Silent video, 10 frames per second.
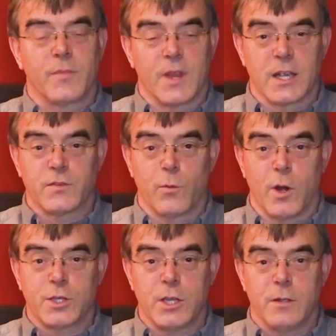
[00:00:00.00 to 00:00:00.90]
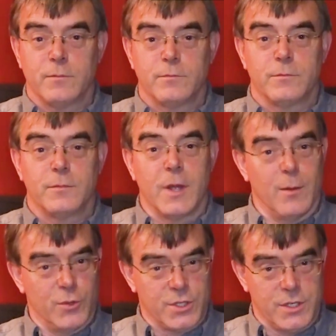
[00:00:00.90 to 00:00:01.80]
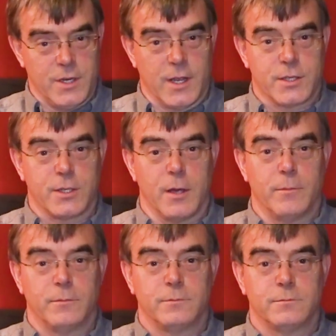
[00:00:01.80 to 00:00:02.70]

Thanks for watching, and we'll see you next time.